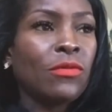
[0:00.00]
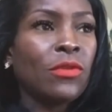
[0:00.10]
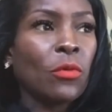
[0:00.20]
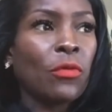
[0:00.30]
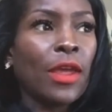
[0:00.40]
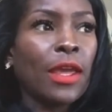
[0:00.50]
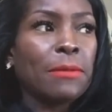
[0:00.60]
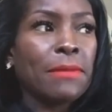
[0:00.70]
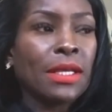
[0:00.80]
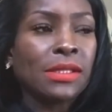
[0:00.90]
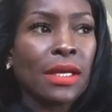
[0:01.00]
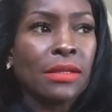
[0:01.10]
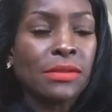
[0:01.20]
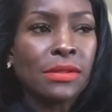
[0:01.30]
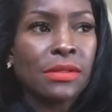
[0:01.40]
don't think it makes
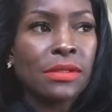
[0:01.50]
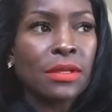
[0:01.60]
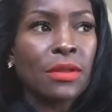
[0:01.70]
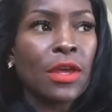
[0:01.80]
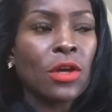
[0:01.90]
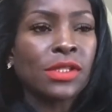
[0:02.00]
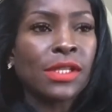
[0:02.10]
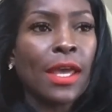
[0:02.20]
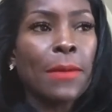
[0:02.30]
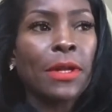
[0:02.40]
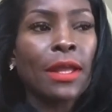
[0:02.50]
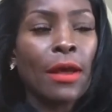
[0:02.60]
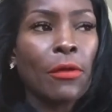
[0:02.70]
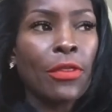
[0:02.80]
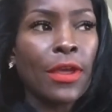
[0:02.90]
sense. They'll say I'm
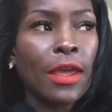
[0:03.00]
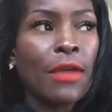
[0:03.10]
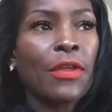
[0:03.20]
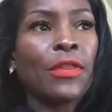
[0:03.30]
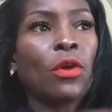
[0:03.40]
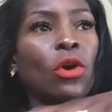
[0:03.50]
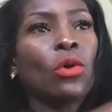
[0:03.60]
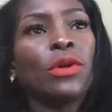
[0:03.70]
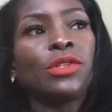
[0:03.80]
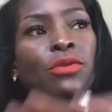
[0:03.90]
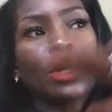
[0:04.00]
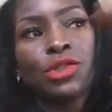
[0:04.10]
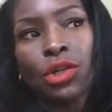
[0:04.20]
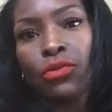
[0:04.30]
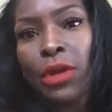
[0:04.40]
unhealthy, and then they'll go into our
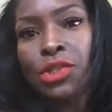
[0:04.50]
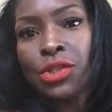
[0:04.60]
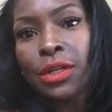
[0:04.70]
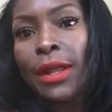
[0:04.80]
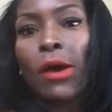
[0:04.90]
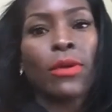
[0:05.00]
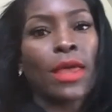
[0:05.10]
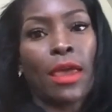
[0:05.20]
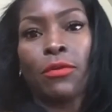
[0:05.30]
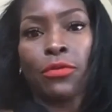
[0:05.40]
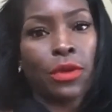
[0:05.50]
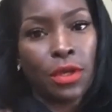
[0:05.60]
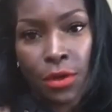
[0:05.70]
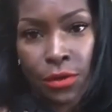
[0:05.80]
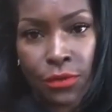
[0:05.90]
generation and how we ate for
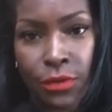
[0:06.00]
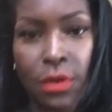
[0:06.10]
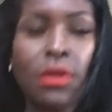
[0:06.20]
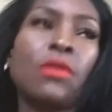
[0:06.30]
years and